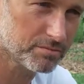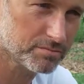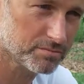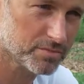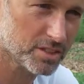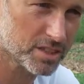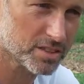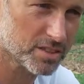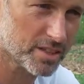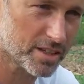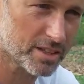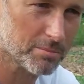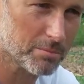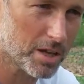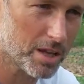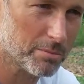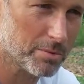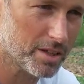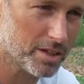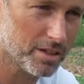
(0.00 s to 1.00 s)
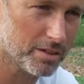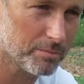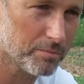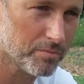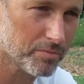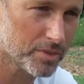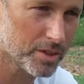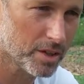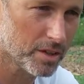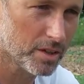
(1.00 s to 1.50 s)
it's like maybe
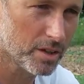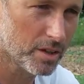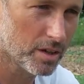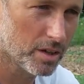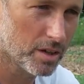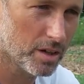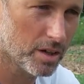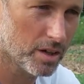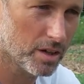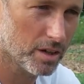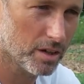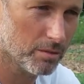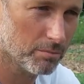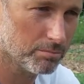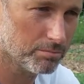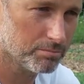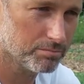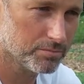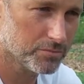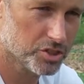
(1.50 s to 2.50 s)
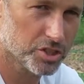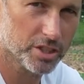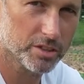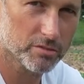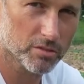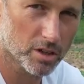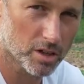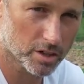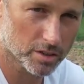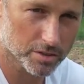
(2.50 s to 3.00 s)

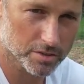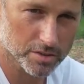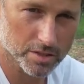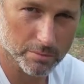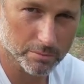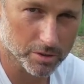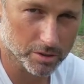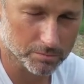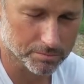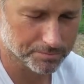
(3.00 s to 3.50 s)
sheetrock or something.